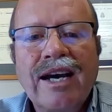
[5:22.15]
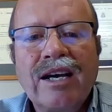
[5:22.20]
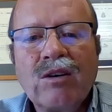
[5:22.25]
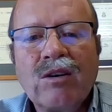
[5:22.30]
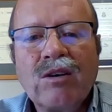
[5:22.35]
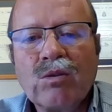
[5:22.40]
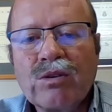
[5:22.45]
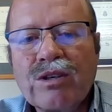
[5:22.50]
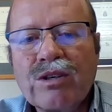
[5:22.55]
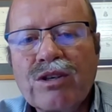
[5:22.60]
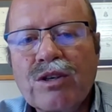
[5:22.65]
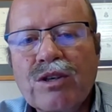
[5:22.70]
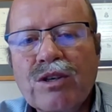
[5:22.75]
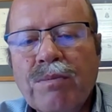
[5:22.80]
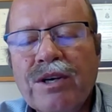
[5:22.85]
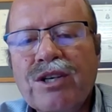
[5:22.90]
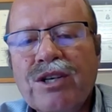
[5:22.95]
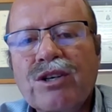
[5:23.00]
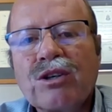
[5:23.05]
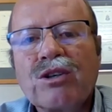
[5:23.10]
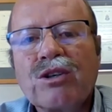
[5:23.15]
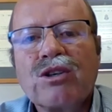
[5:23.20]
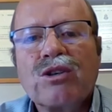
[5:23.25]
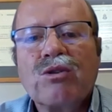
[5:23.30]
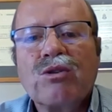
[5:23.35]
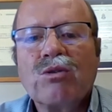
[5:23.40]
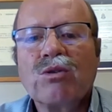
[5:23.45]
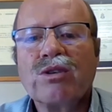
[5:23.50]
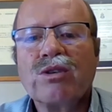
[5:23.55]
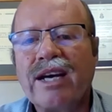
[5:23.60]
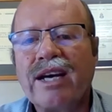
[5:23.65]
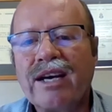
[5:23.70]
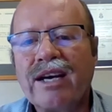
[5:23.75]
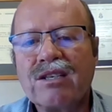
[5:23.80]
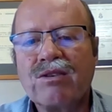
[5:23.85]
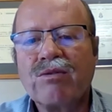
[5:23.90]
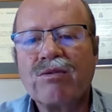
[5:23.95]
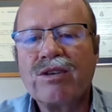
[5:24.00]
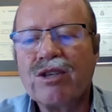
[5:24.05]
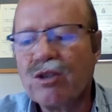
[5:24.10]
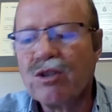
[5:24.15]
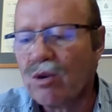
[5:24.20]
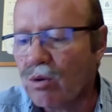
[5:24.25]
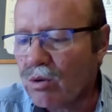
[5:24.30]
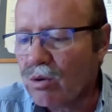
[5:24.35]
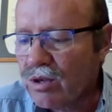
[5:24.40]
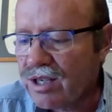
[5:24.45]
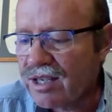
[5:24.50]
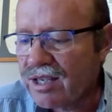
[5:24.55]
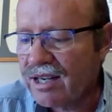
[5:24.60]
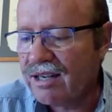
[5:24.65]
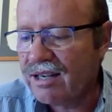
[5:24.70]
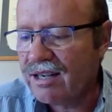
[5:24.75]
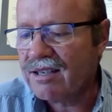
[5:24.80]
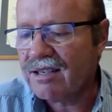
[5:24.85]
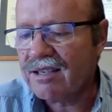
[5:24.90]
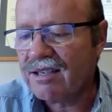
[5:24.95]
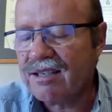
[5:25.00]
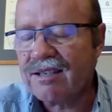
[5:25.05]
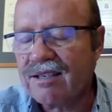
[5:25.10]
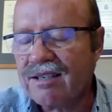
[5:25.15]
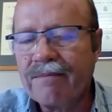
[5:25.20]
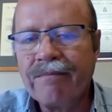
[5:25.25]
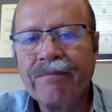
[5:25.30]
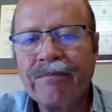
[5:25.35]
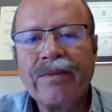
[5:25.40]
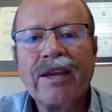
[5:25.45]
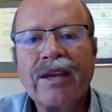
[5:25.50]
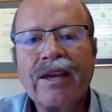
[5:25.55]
and also special schools as resource centers.